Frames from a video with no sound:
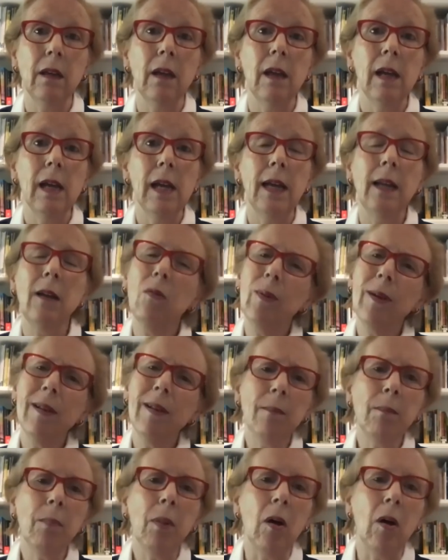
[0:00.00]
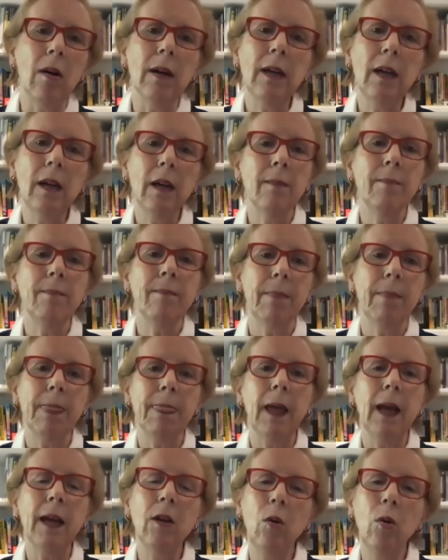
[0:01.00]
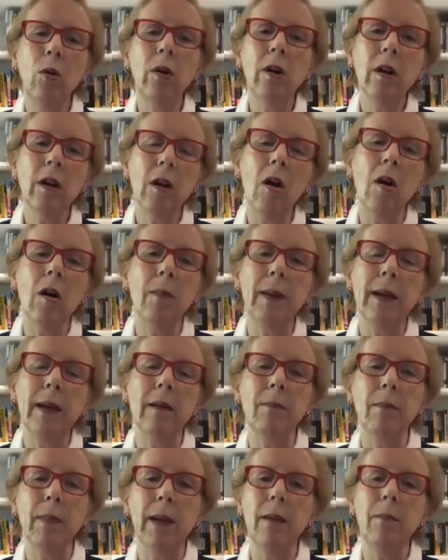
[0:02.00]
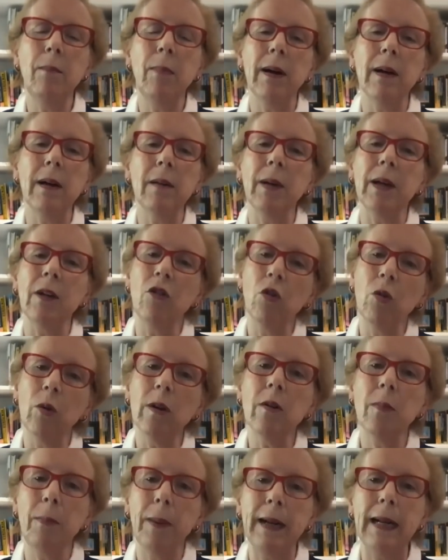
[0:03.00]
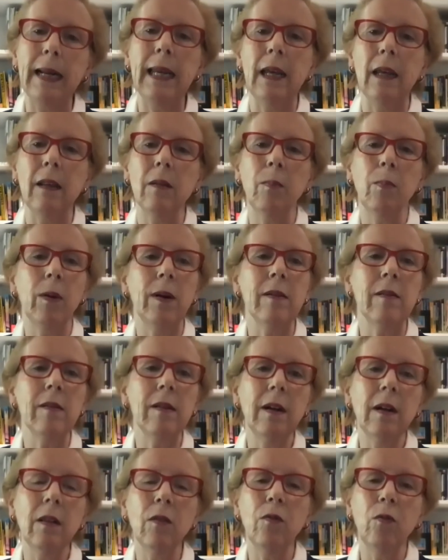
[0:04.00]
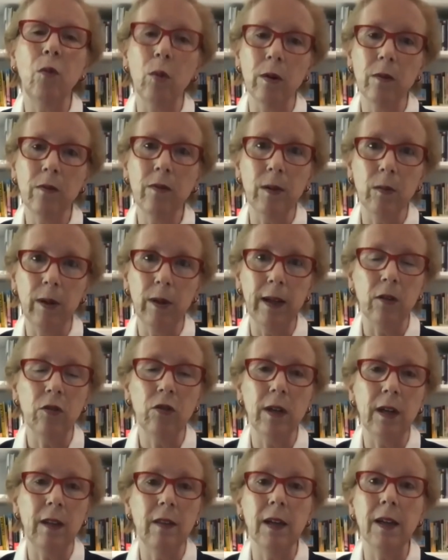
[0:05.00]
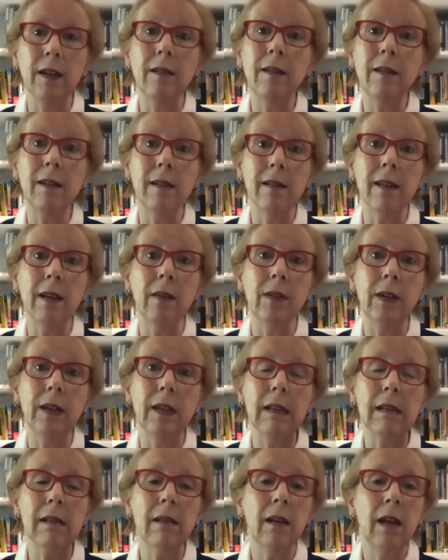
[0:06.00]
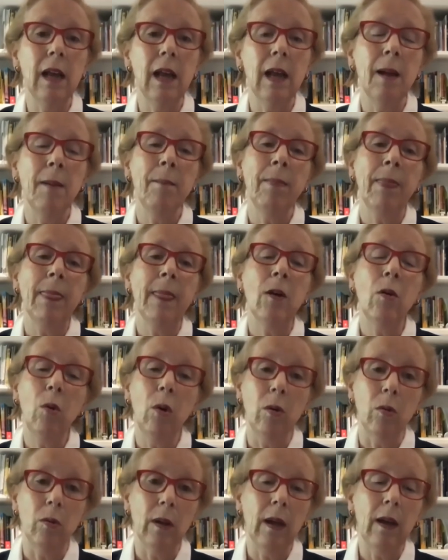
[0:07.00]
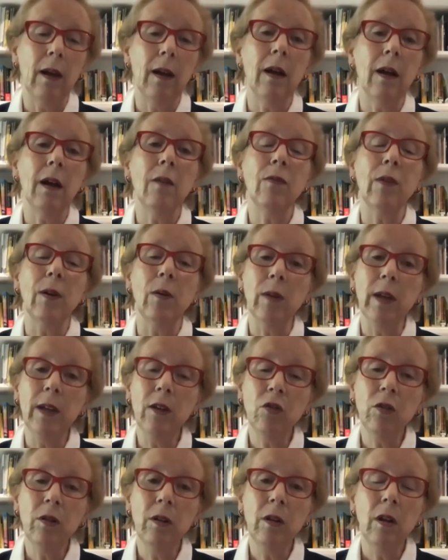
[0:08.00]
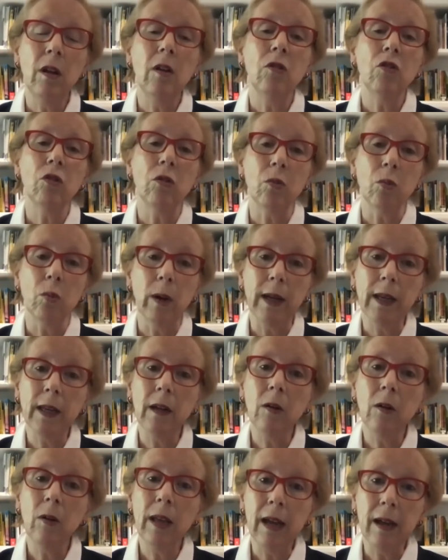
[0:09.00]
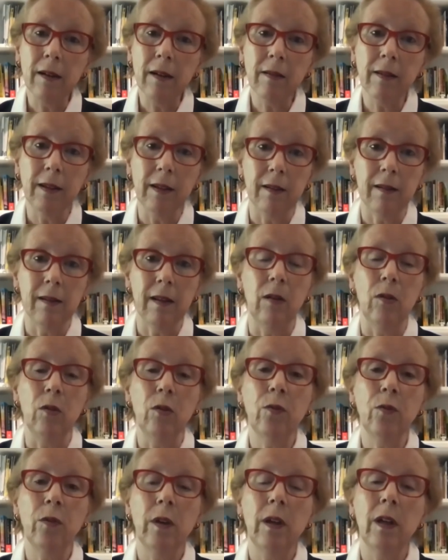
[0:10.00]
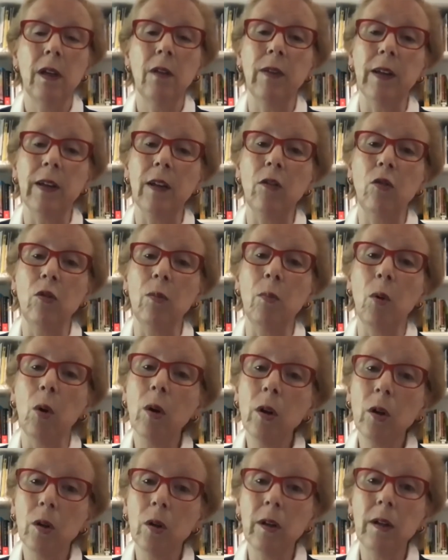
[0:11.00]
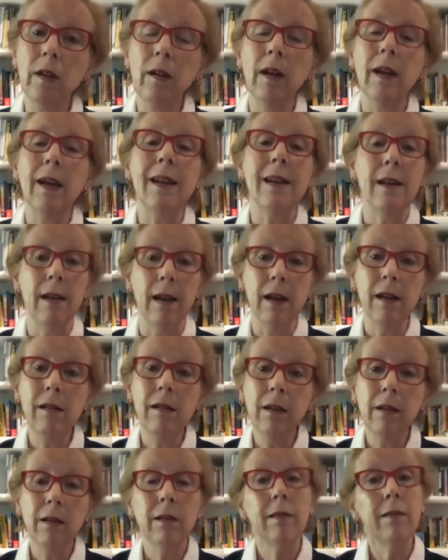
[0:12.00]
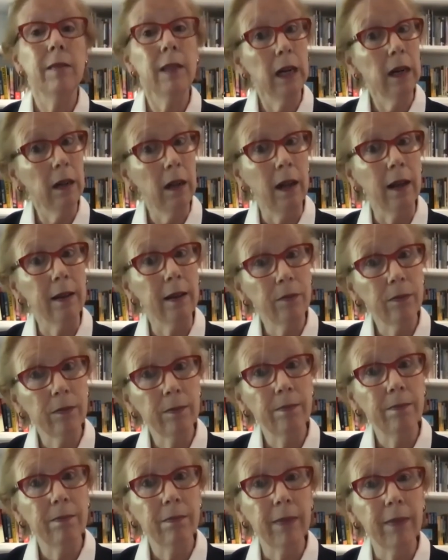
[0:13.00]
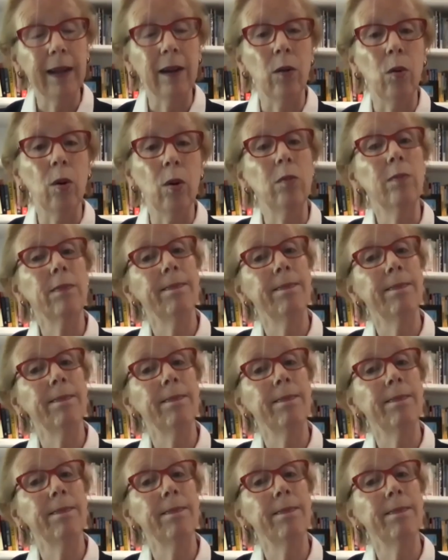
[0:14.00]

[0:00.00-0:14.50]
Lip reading: In a recent blog, I quoted a comment made by McGeorge Bundy, the president of the Ford Foundation in the 1970s. Quote, "A foundation should regularly ask itself if it could do more good dead than alive," end quote.